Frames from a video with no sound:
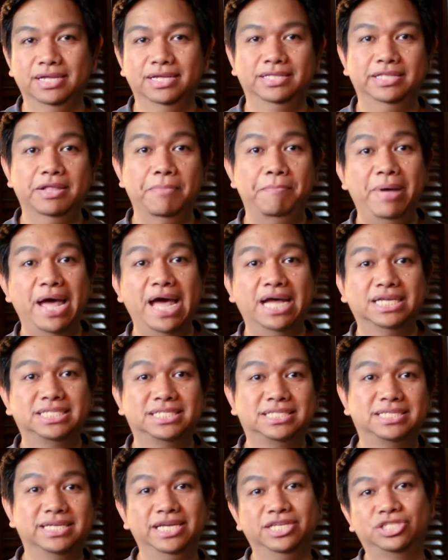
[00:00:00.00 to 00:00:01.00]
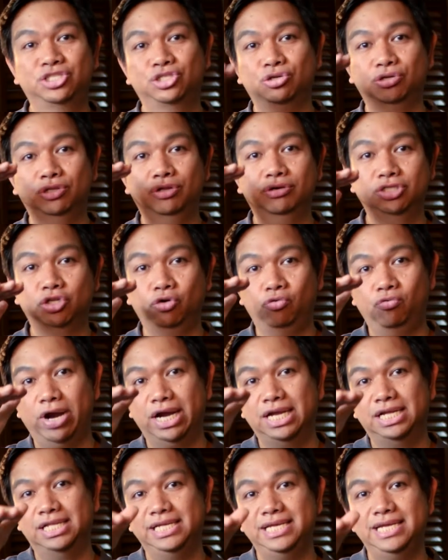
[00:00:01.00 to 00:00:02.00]
The best is to look
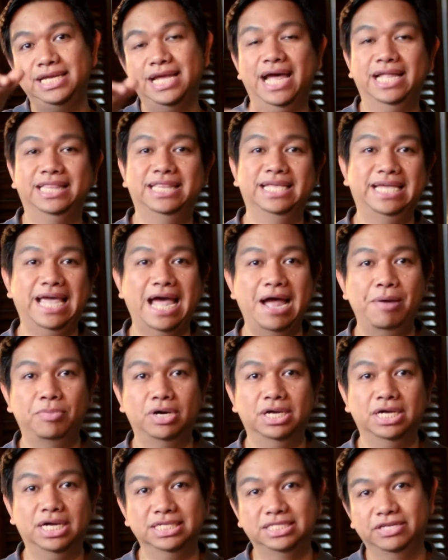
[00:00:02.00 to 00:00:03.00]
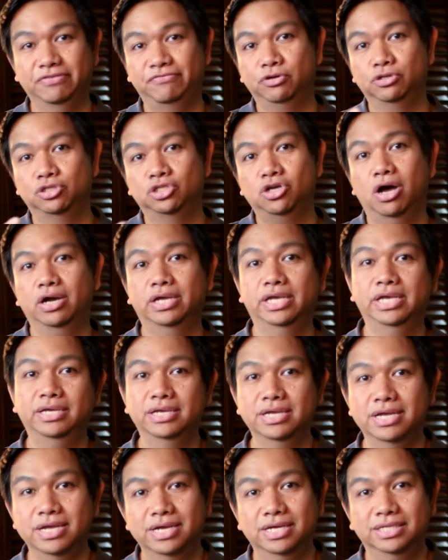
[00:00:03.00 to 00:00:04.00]
directly at the camera as if you're talking
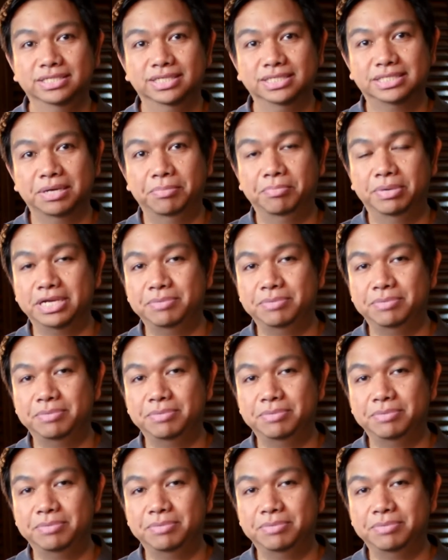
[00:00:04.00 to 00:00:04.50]
to somebody